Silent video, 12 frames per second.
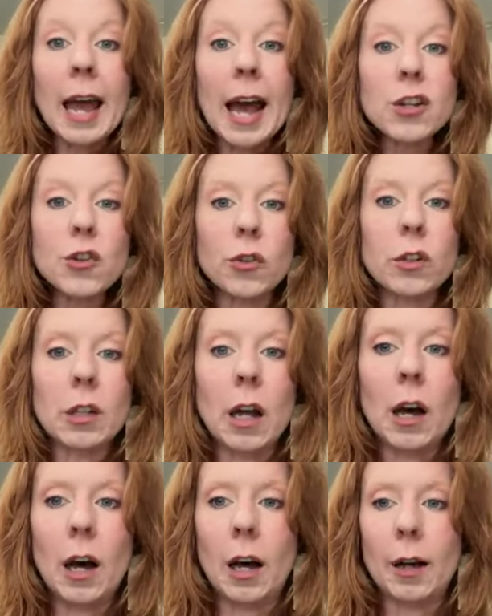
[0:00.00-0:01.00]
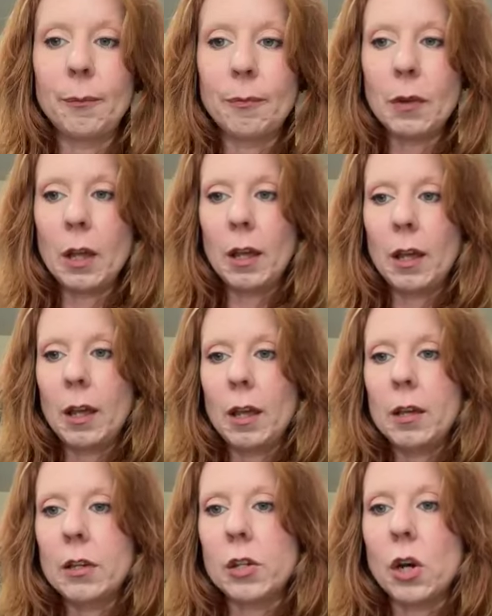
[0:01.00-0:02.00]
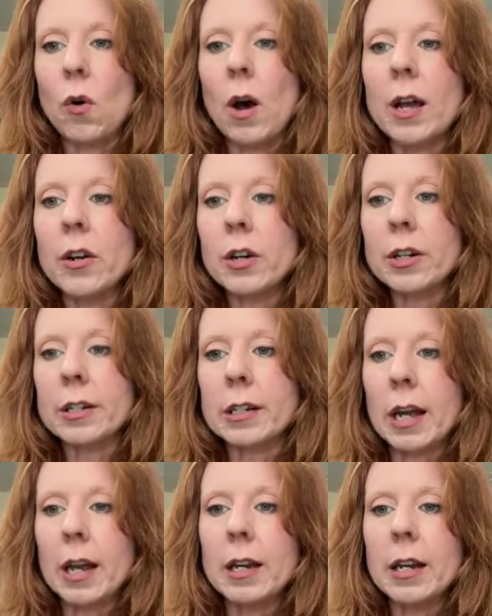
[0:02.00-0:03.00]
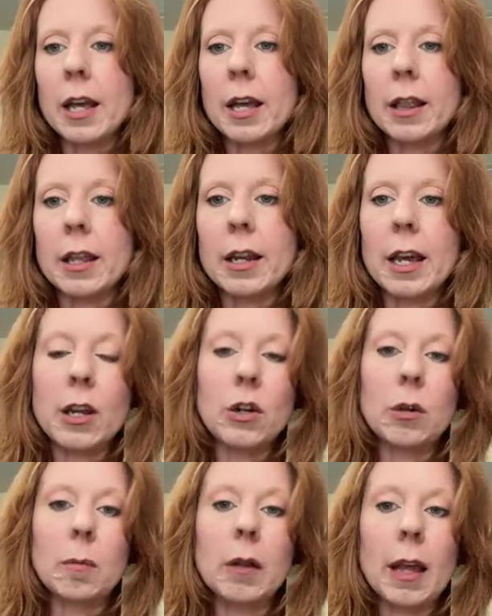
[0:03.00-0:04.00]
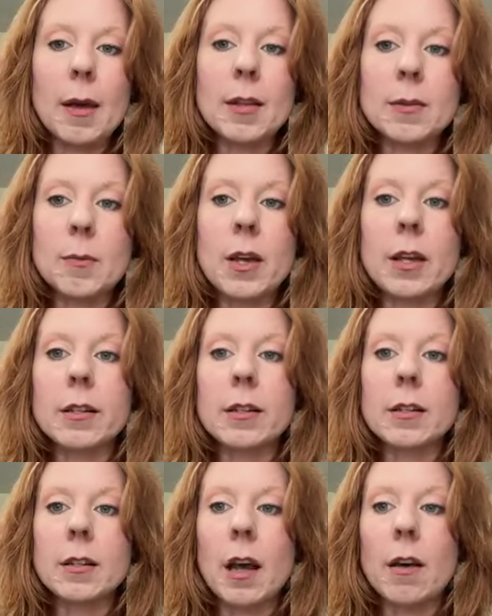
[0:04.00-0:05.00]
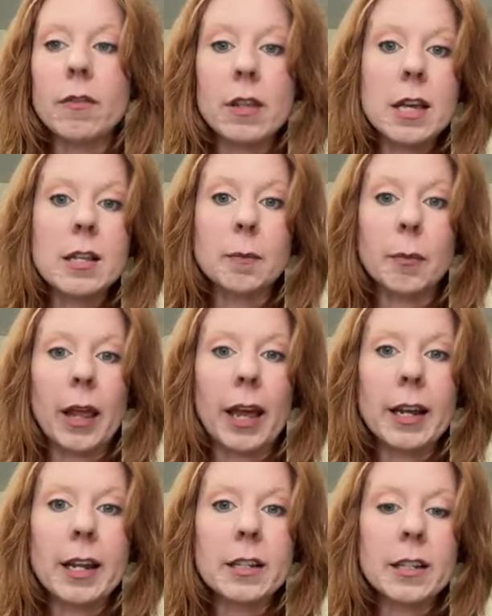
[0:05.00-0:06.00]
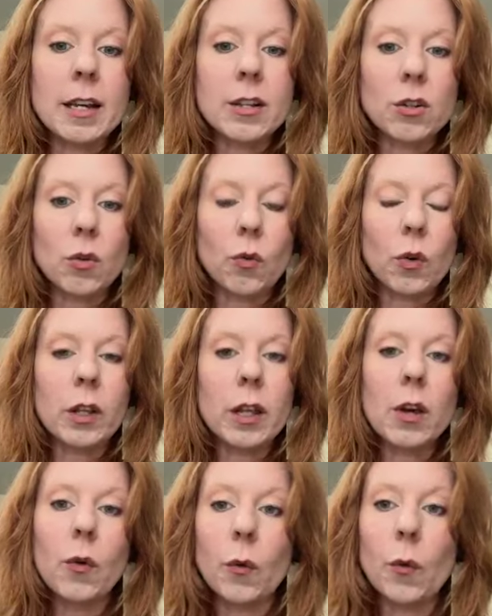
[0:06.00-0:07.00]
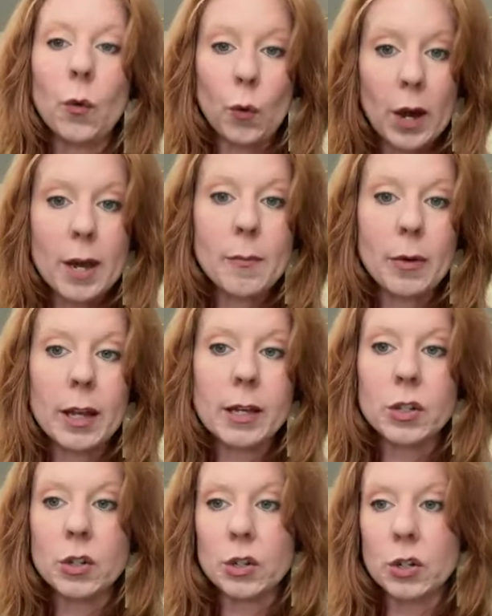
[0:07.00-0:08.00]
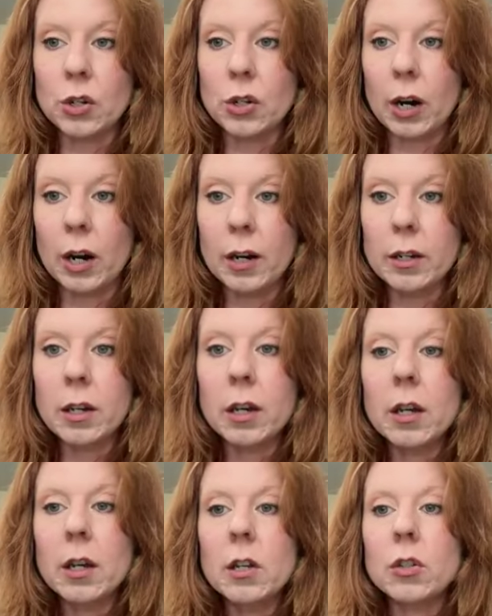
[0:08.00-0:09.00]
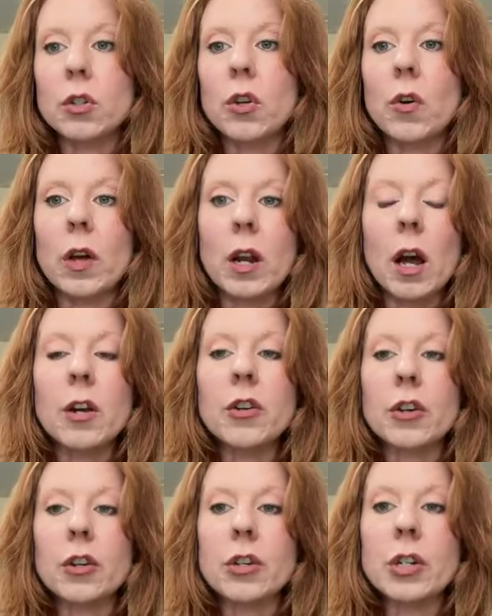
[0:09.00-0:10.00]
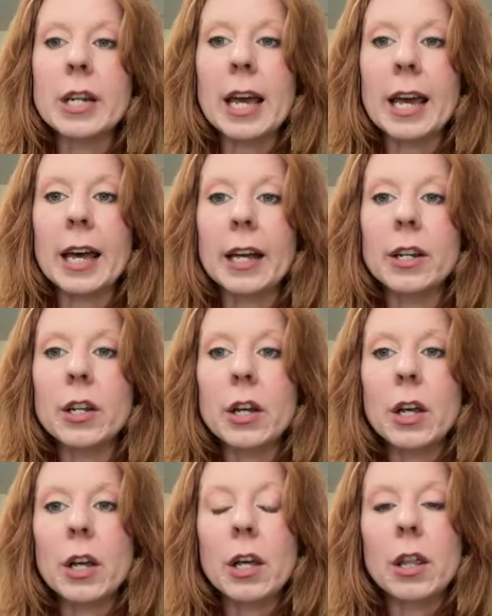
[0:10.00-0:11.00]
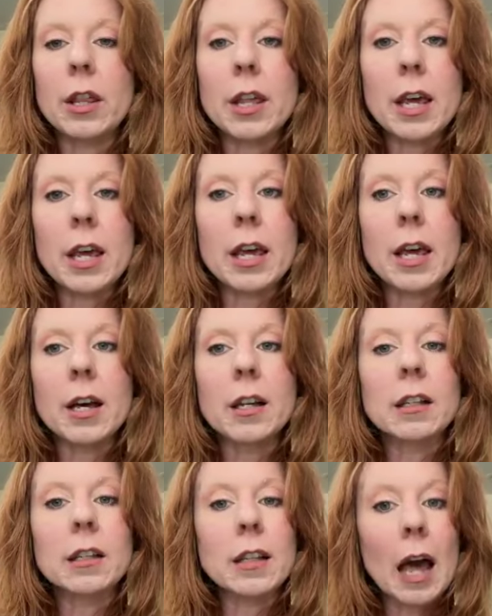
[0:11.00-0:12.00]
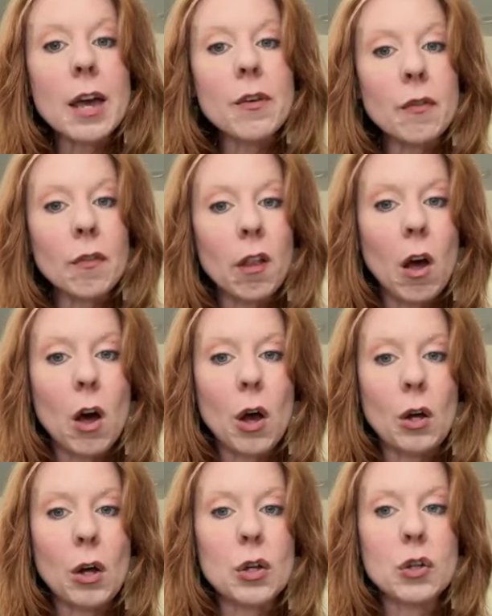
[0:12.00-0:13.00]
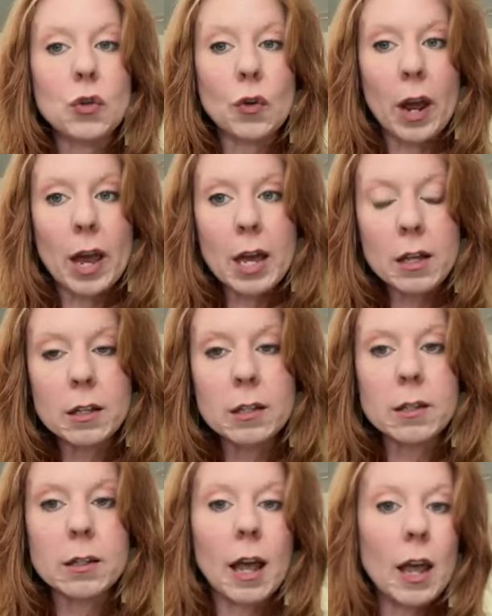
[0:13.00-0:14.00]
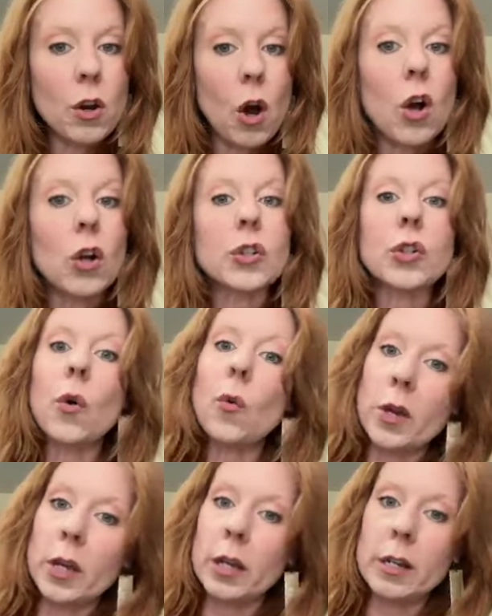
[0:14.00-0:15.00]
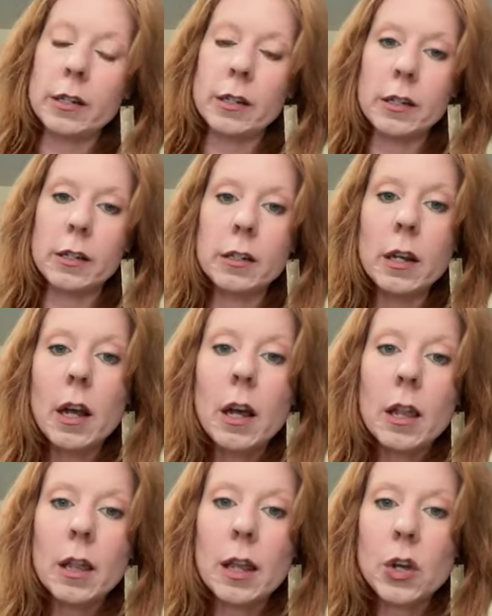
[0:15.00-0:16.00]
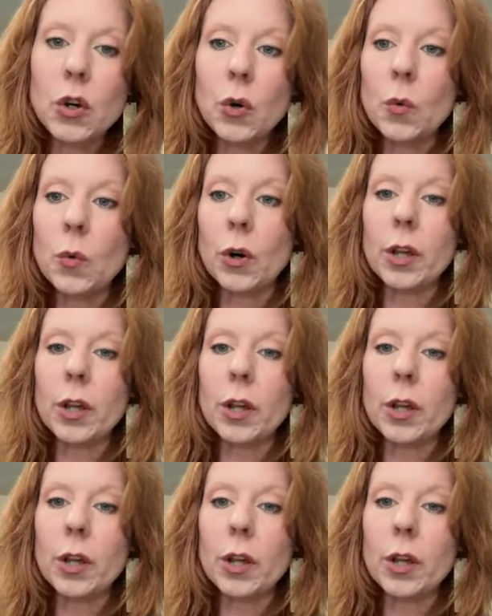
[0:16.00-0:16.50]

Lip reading: natural law. So understanding the natal placements of these planets is a really great place to start, so you can understand the lifelong strengths and also weaknesses that you're